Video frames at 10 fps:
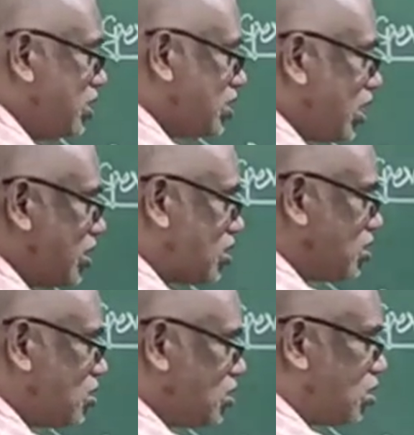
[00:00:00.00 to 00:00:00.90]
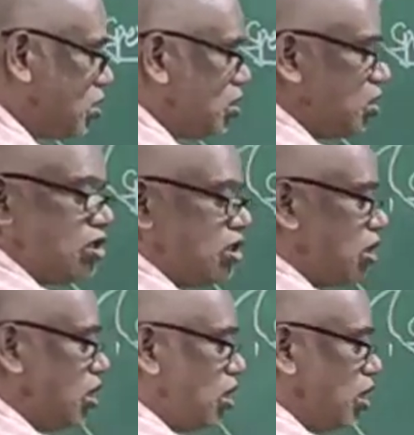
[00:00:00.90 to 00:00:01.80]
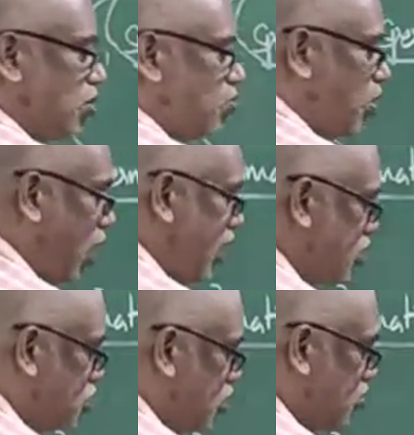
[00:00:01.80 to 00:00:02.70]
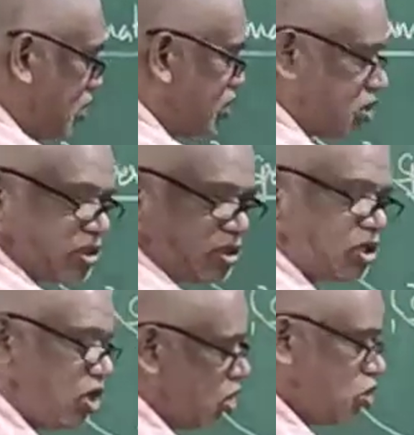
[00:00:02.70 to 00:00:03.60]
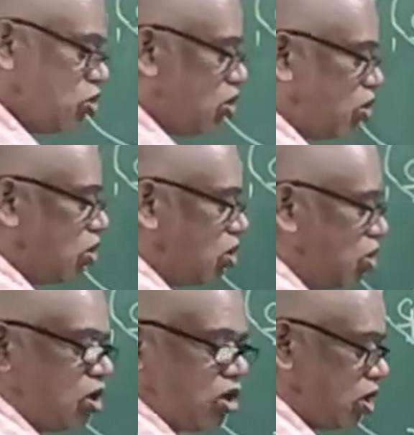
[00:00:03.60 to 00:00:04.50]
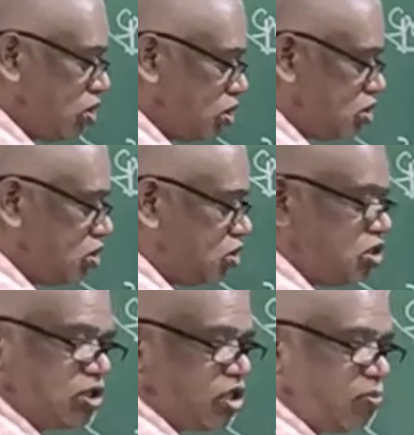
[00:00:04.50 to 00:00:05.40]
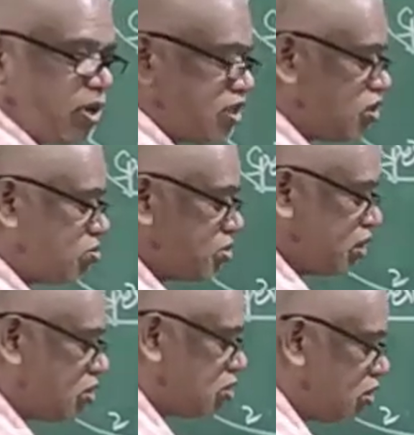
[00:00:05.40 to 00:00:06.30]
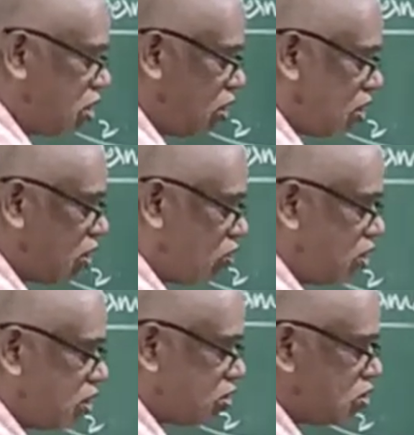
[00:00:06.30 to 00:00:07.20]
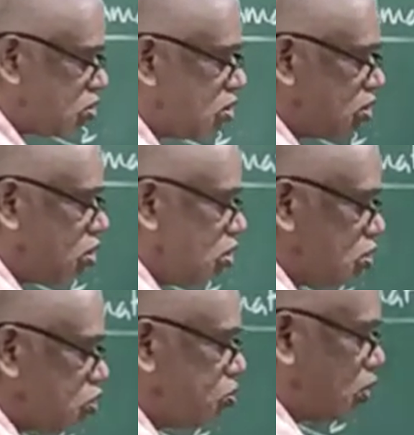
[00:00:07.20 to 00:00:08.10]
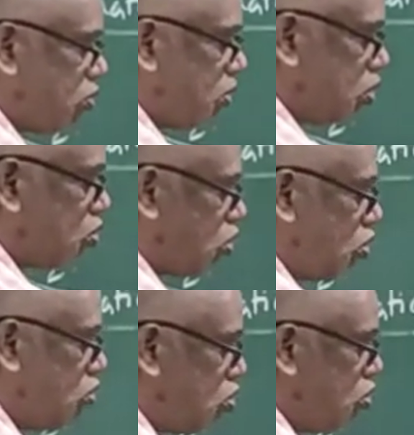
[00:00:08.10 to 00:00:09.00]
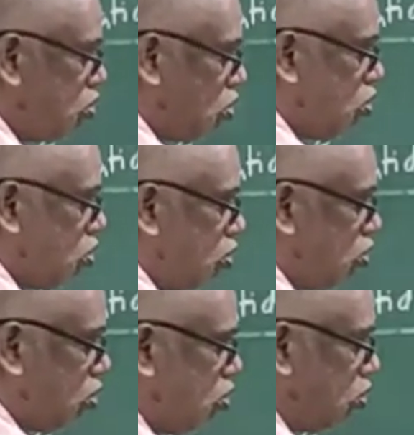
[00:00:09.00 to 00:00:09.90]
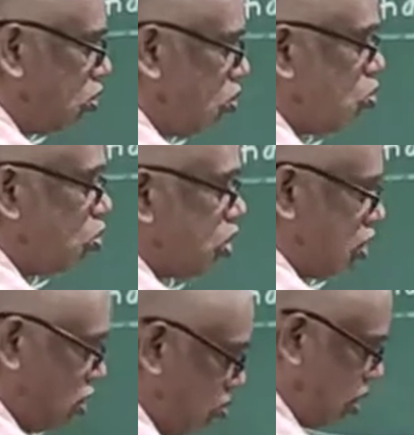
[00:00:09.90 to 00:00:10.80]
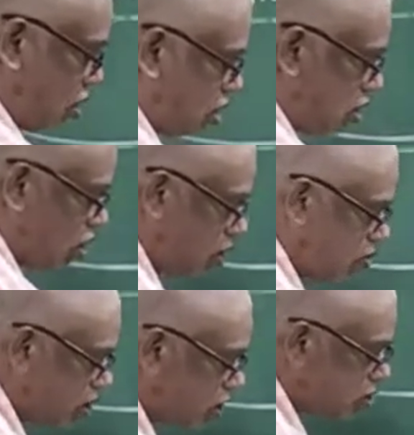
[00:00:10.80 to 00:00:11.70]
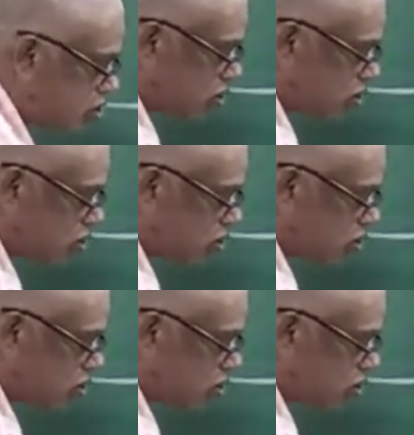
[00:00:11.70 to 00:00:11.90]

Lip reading: cells. Diploid germinal cells. You know, this is diploid germinal cells. Now, what is this? Spermatogonium. Now it is